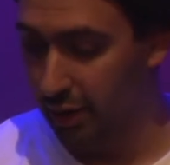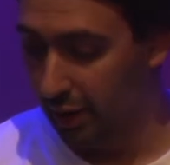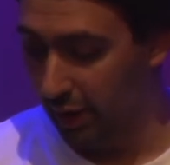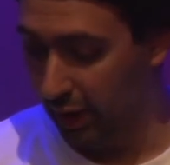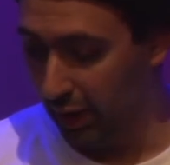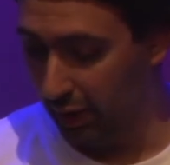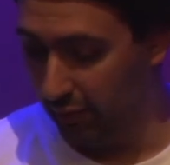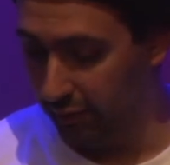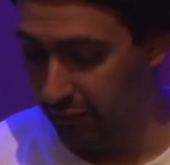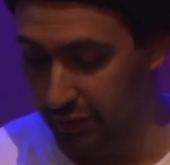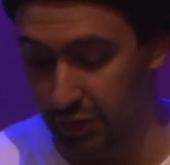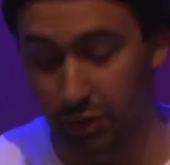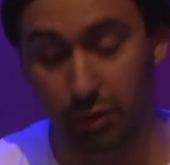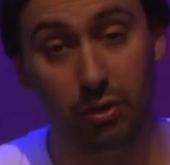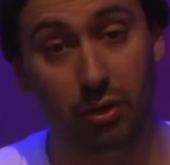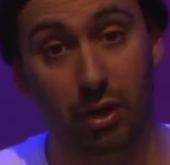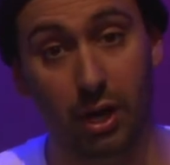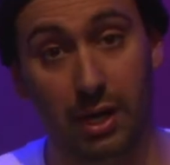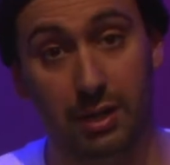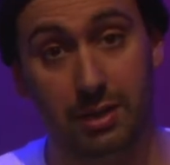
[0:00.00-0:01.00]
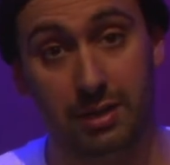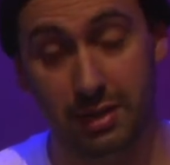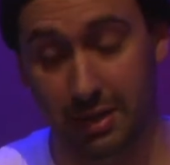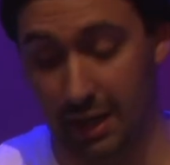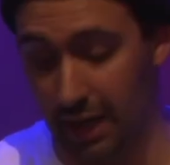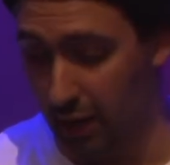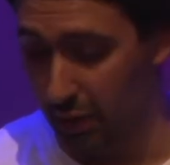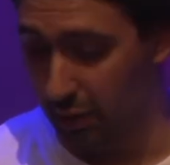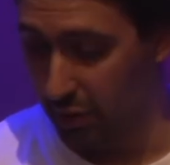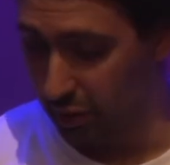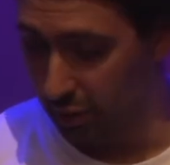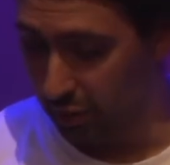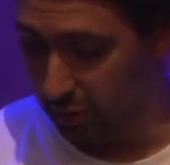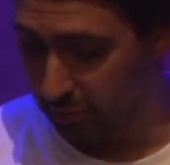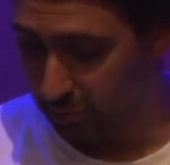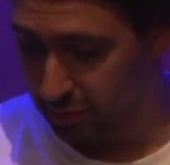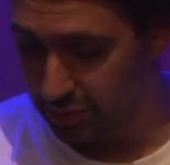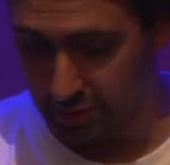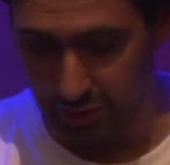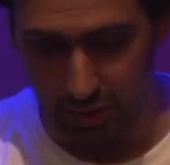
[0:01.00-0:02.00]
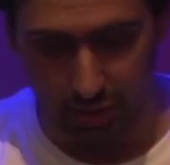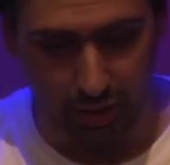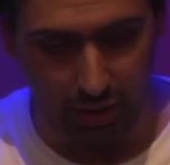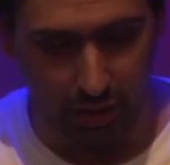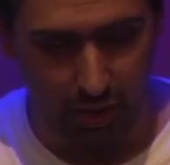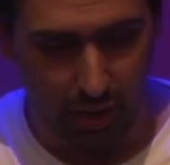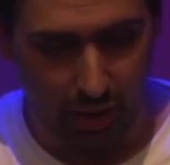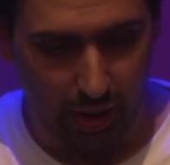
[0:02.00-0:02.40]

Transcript: for you guys at home. So